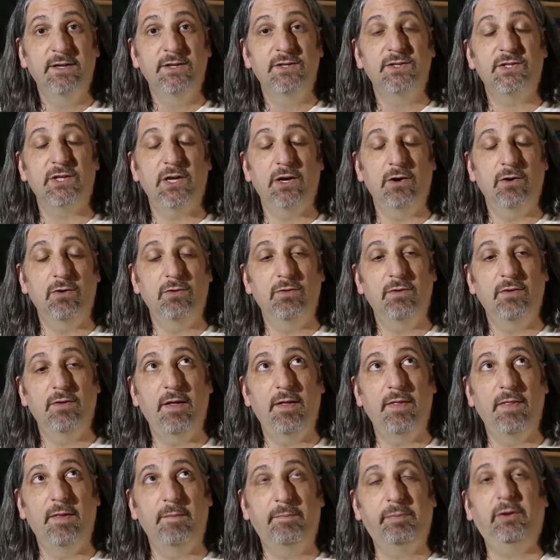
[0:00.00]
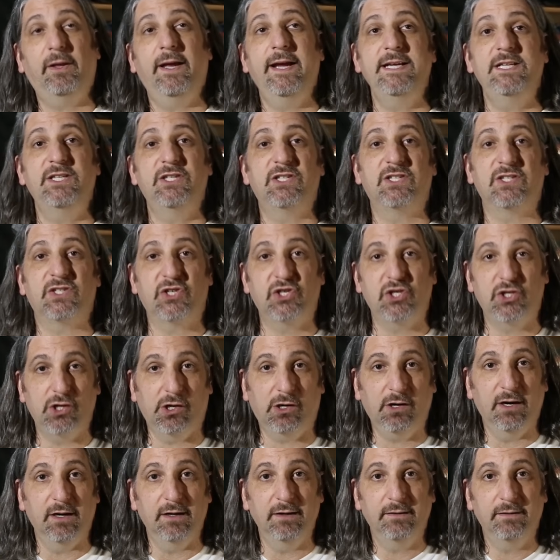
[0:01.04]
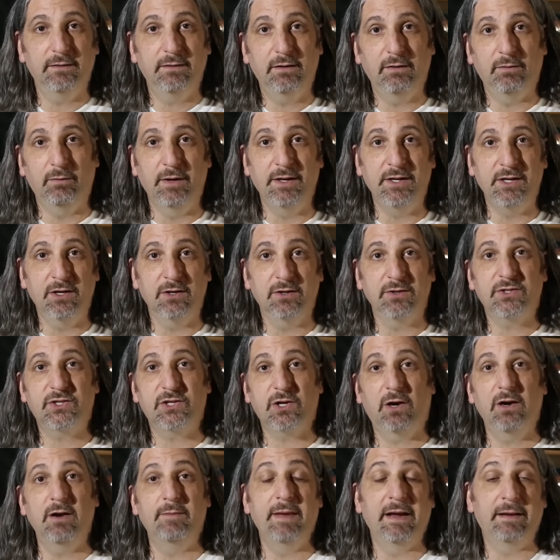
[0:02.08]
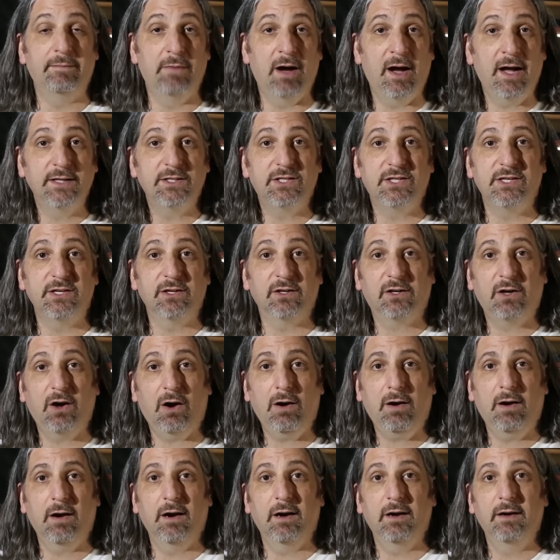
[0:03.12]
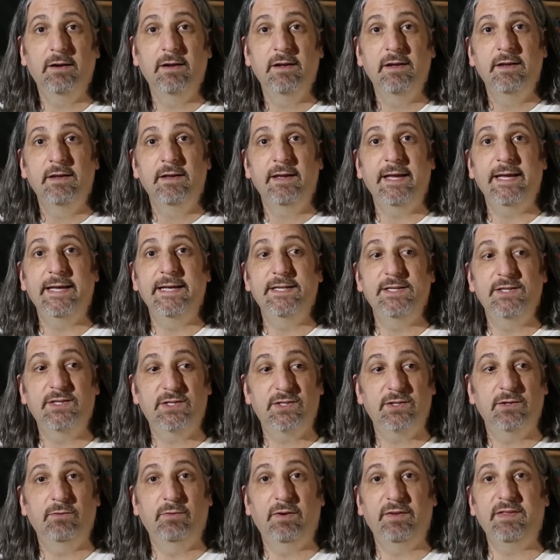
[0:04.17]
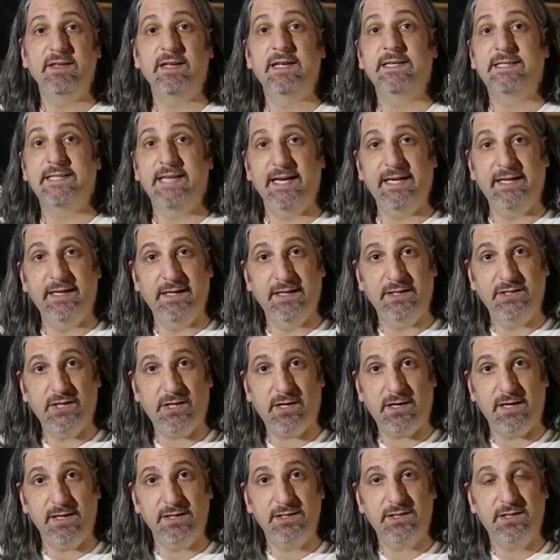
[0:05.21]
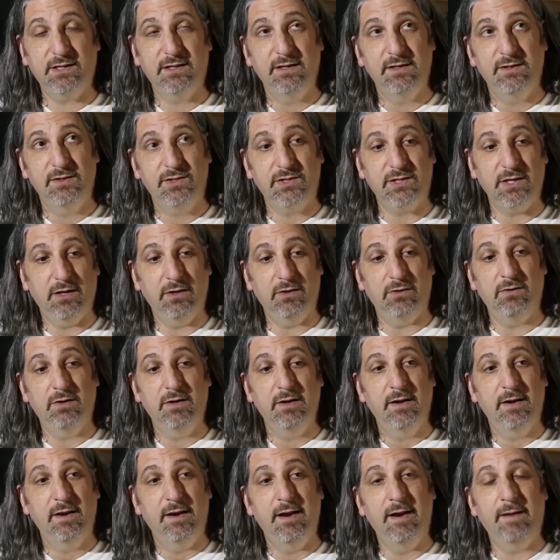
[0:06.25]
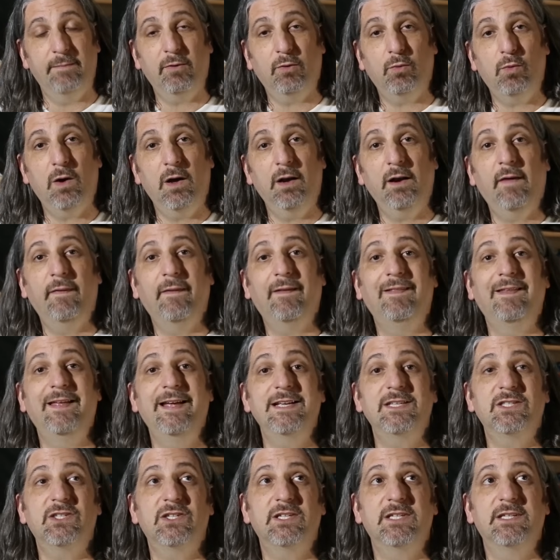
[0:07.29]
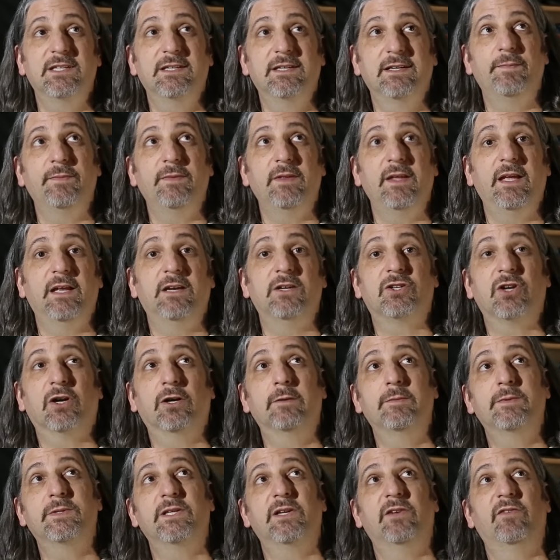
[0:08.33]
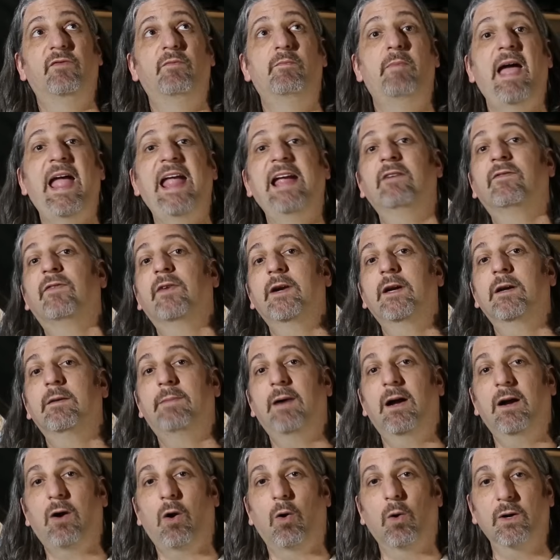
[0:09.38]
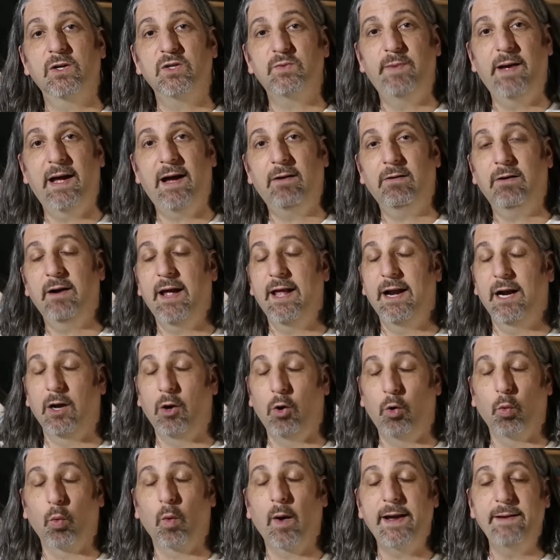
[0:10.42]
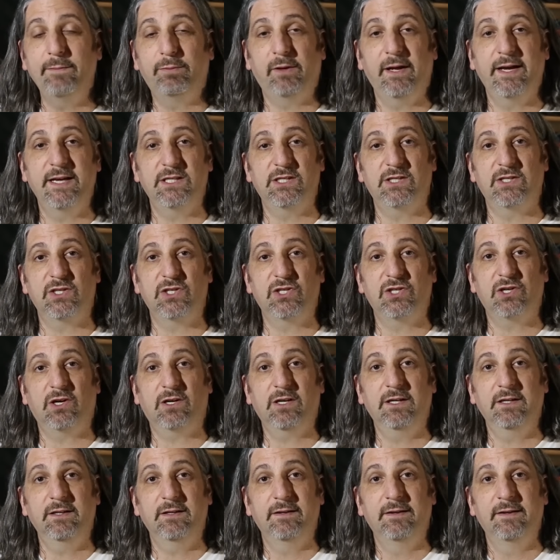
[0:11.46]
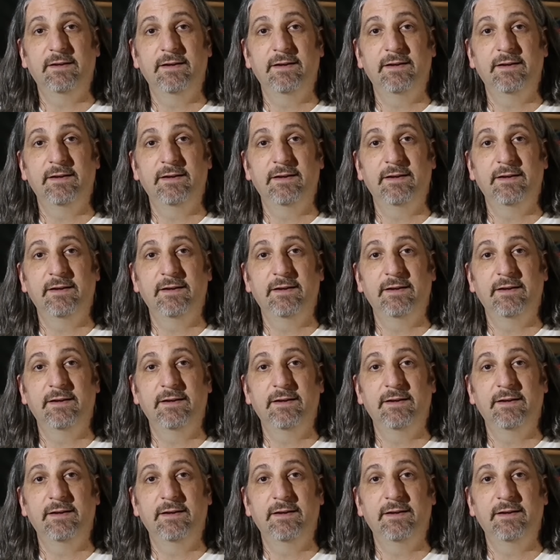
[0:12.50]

So the place to start when you're starting to make mods to your car is with the intake and exhaust. So number 1 on the list in terms of bang for your buck horsepower and a great place to start